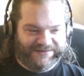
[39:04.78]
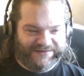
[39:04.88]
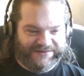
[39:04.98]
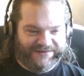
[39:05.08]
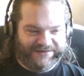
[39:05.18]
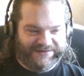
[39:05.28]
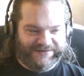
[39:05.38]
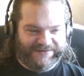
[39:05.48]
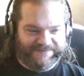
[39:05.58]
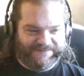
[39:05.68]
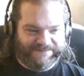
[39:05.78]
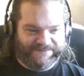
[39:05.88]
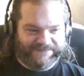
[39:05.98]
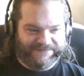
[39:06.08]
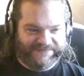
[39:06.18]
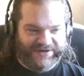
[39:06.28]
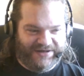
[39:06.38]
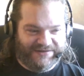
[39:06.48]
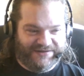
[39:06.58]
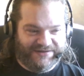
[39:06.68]
and
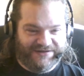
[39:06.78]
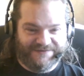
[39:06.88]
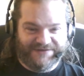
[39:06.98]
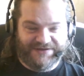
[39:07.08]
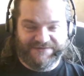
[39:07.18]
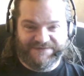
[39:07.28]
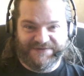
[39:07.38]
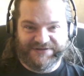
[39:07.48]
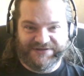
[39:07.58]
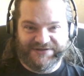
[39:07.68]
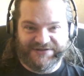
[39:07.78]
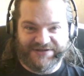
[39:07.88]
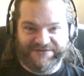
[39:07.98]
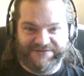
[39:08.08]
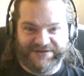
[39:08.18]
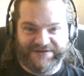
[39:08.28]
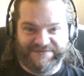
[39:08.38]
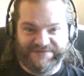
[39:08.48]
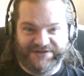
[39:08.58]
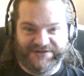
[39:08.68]
they refer to this current
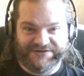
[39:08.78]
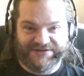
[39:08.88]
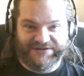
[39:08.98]
government as